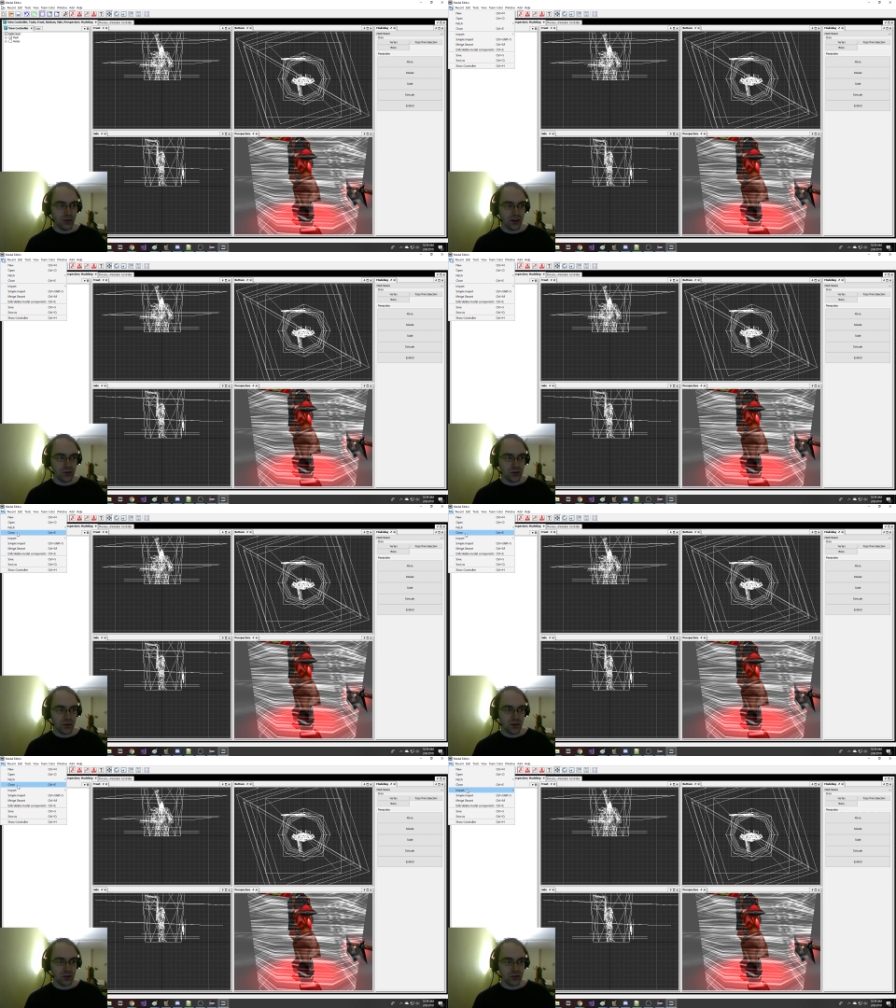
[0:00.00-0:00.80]
and I should be
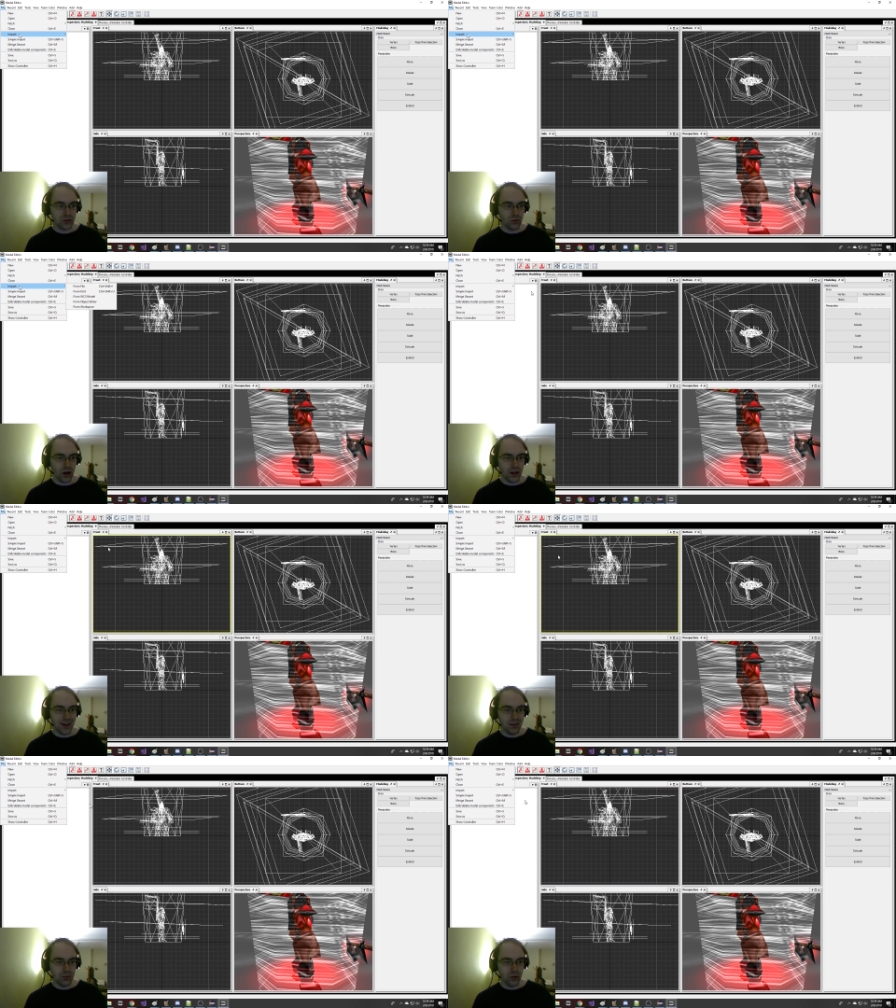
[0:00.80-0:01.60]
able to just run an
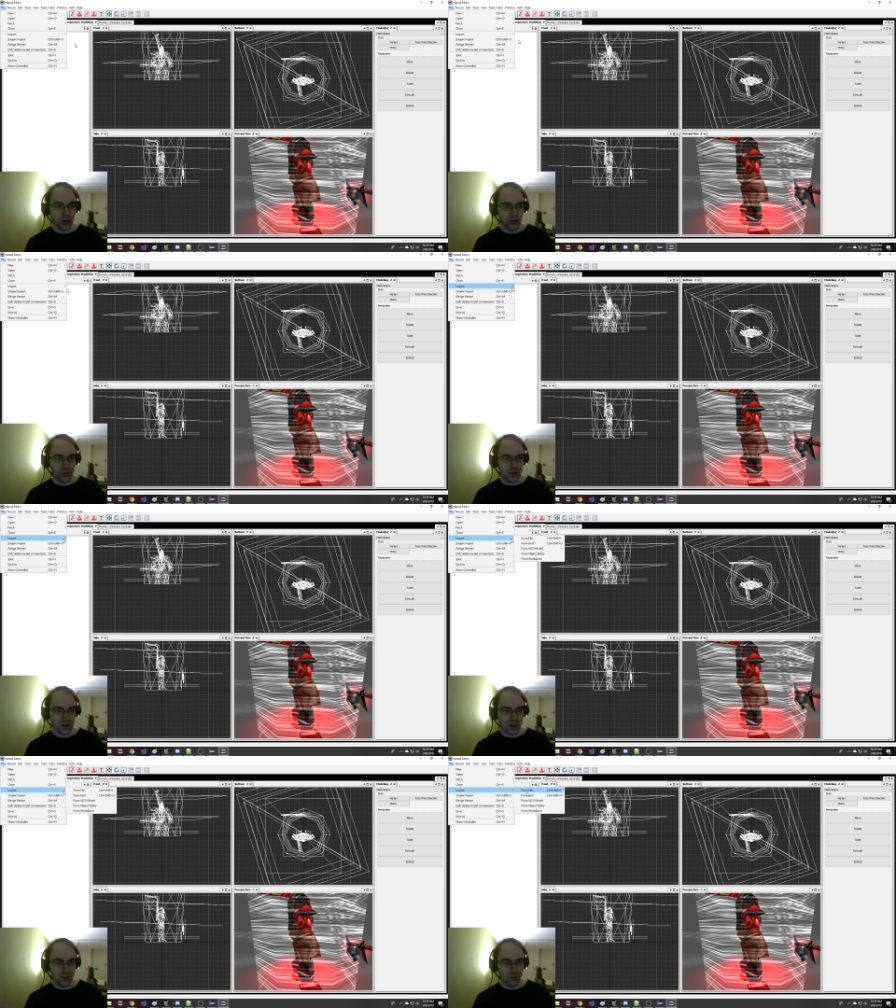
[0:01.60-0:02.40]
import from this
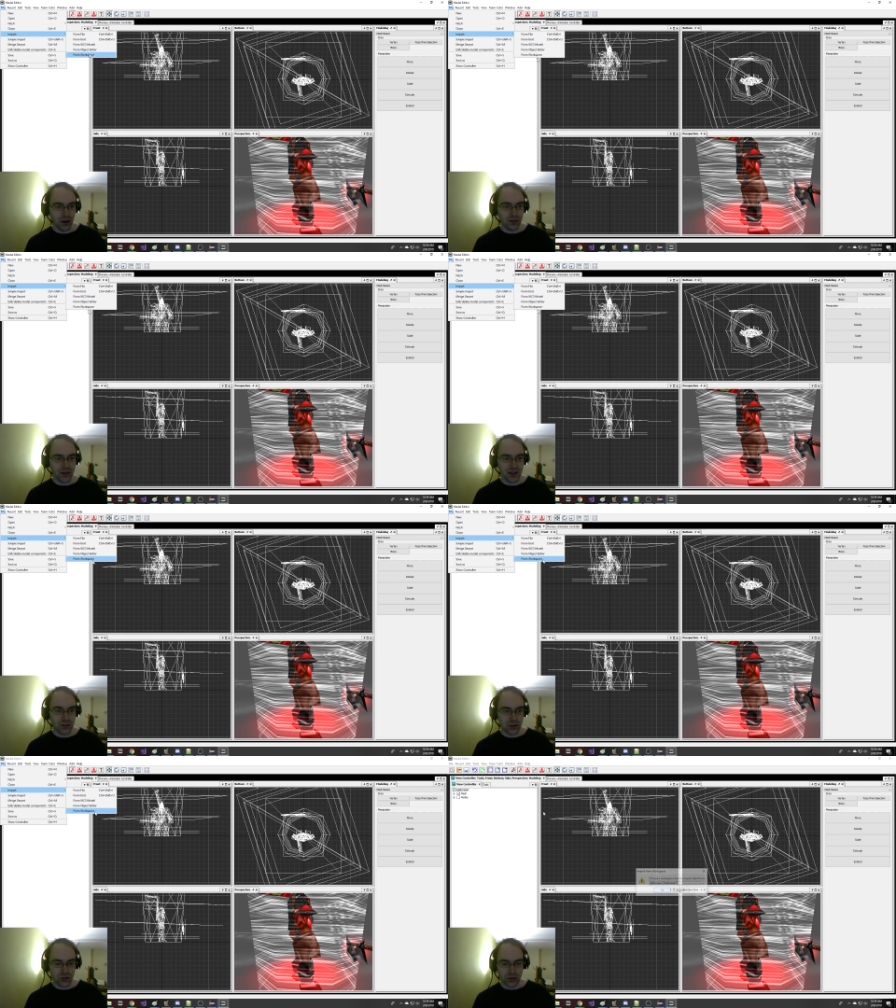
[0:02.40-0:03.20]
cape model that I
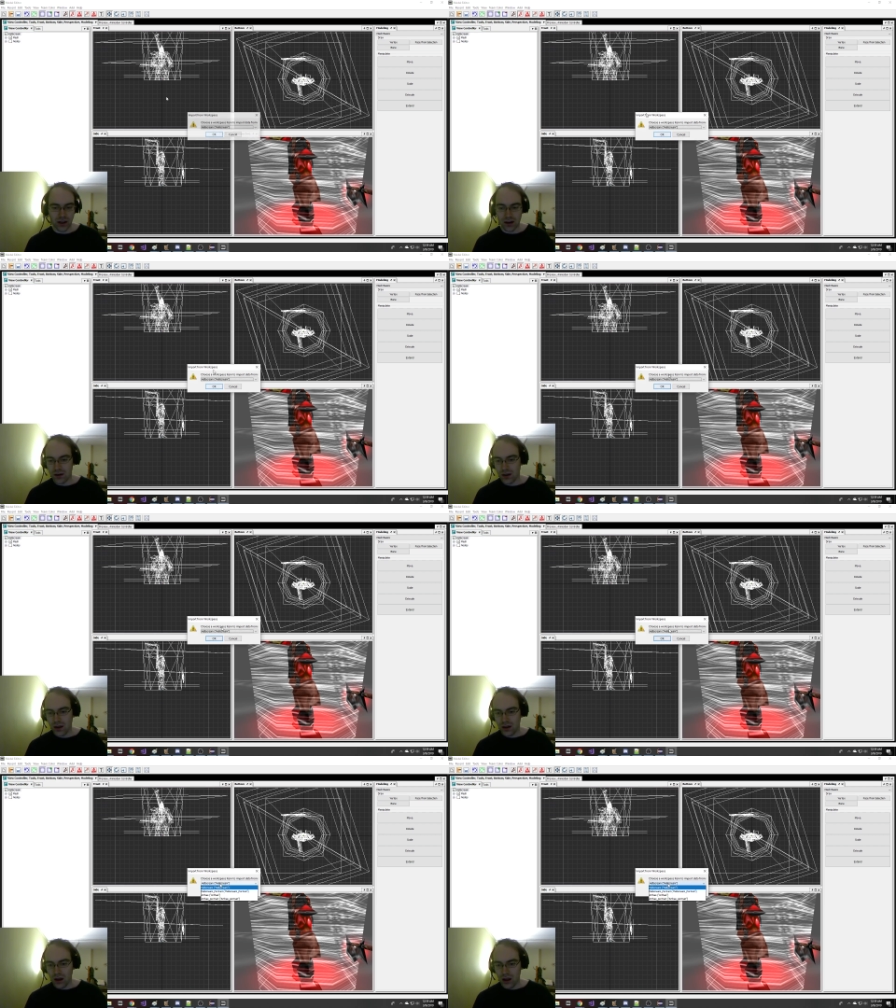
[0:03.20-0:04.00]
just created
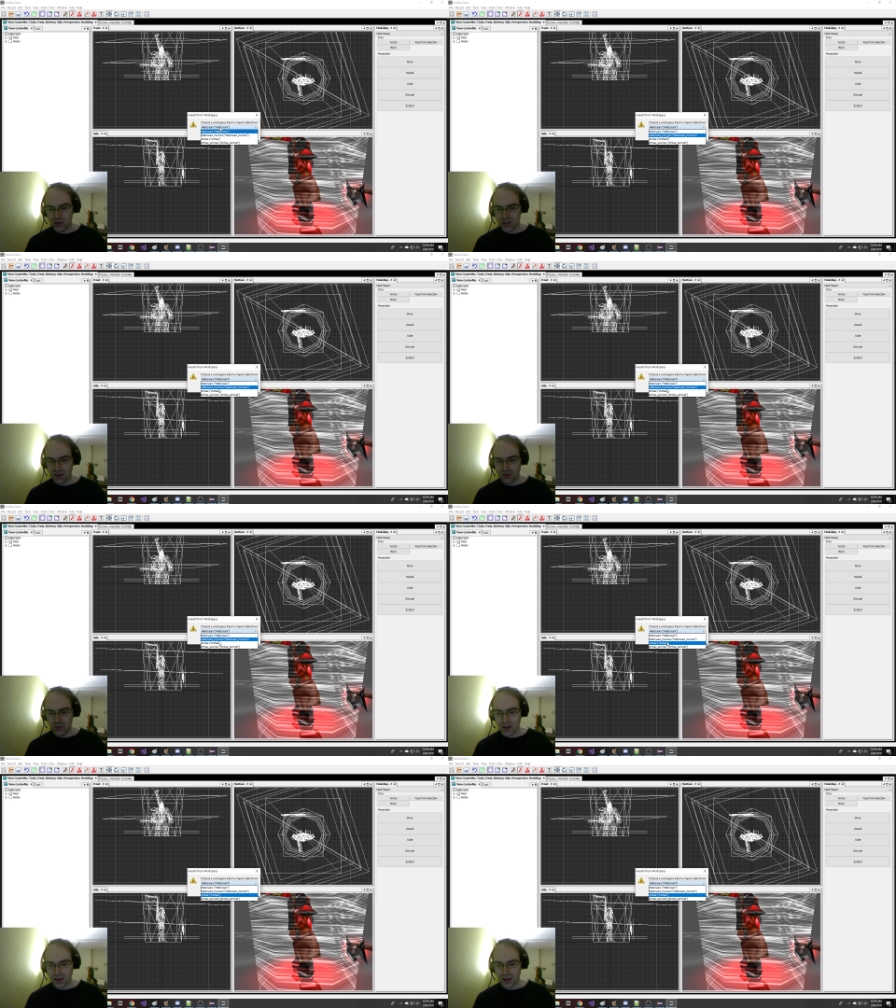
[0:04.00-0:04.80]
and just give him
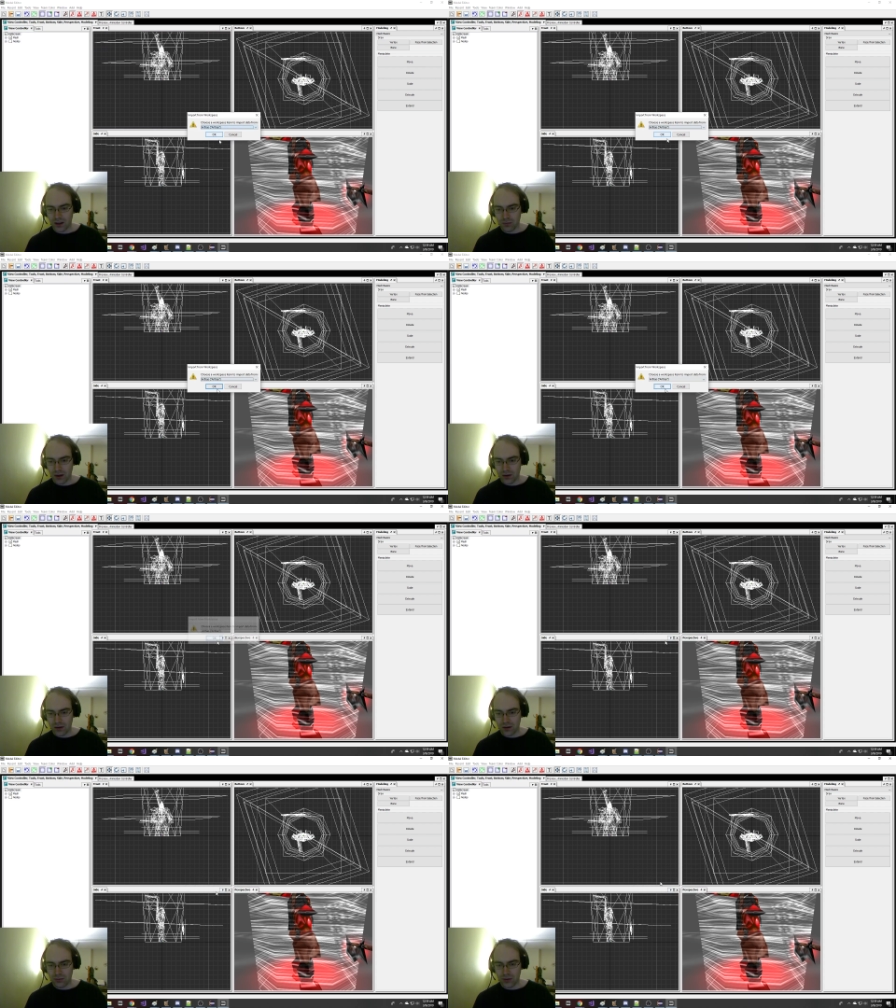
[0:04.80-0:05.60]
that cape. That
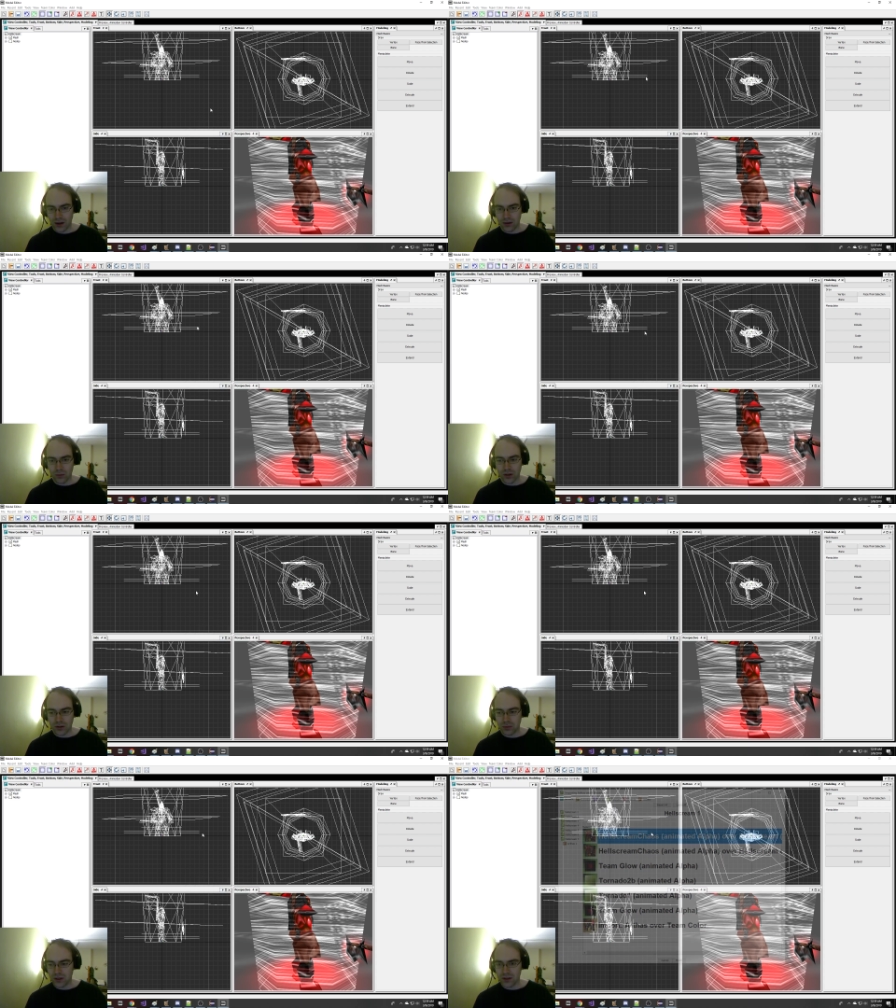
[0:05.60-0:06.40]
ought to
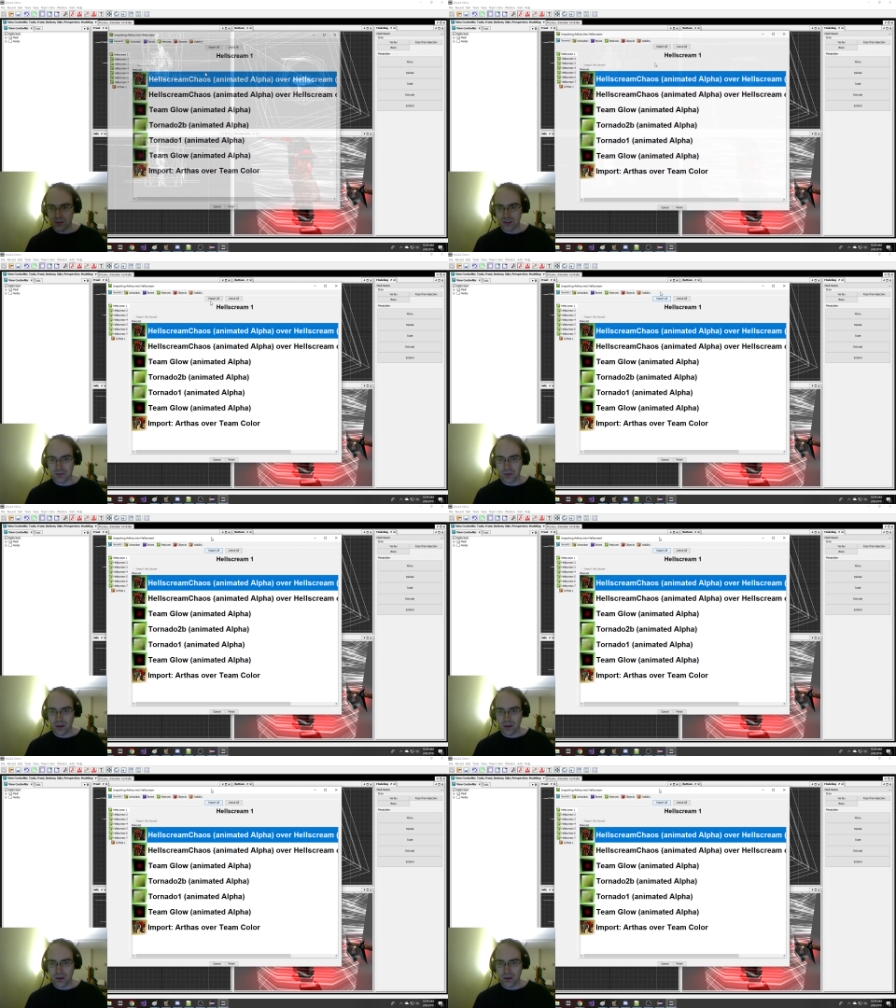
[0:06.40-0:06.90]
work pretty easily.